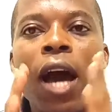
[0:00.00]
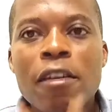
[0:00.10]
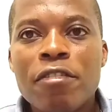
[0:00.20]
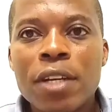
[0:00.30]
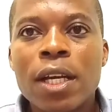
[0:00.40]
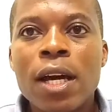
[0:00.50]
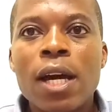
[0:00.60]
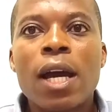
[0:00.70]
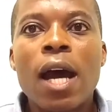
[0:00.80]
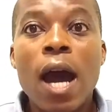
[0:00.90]

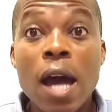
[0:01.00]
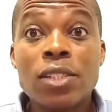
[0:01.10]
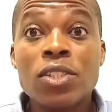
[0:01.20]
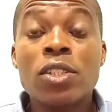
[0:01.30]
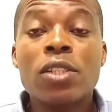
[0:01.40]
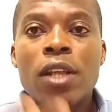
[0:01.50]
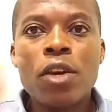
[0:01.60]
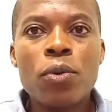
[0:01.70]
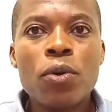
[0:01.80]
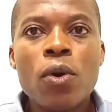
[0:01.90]
Africa. As
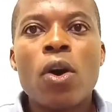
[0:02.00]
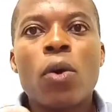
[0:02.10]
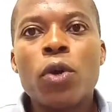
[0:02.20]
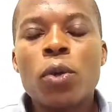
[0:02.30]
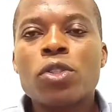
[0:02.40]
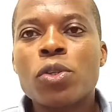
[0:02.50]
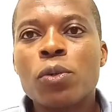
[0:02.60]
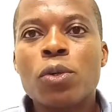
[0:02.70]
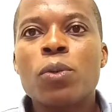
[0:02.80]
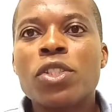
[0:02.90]
they grow, we also
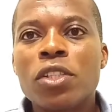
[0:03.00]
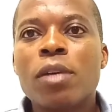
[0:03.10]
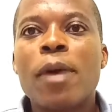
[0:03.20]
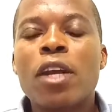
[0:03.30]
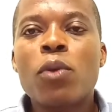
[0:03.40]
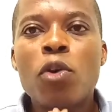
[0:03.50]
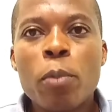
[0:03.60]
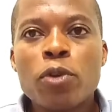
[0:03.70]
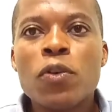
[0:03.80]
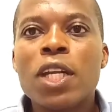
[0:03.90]
grow with them, and one
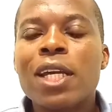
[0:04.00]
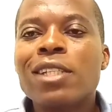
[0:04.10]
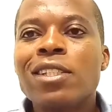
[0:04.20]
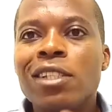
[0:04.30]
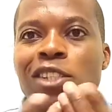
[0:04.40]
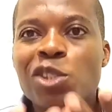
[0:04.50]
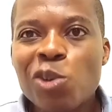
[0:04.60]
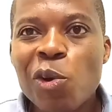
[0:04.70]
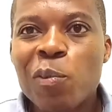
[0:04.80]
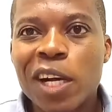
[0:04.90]
opportunity is
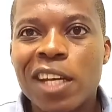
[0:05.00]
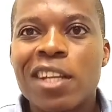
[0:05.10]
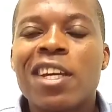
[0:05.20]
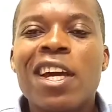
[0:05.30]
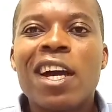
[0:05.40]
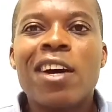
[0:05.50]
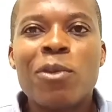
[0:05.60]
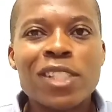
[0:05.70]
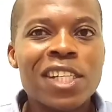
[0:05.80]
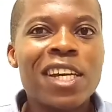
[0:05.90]
stock market.
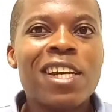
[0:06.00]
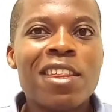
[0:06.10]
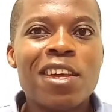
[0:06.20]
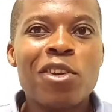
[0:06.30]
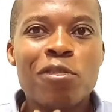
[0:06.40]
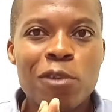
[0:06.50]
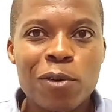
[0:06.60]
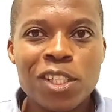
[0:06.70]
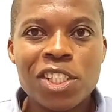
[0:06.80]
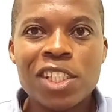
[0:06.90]
Once again, thank you for
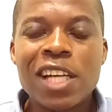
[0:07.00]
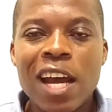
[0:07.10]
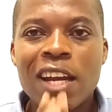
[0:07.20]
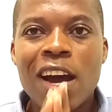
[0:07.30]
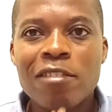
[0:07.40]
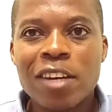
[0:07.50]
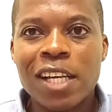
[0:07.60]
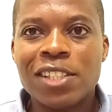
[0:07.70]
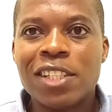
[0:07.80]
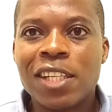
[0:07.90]
watching and have a
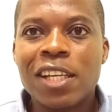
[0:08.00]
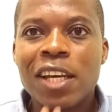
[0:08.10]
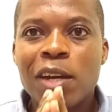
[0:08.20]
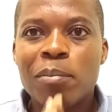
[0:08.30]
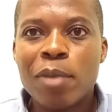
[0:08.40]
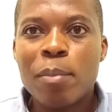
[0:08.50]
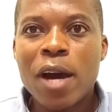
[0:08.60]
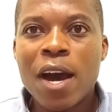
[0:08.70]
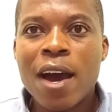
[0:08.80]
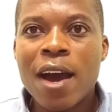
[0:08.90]
nice day. Bye
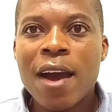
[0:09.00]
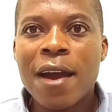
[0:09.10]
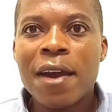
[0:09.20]
bye.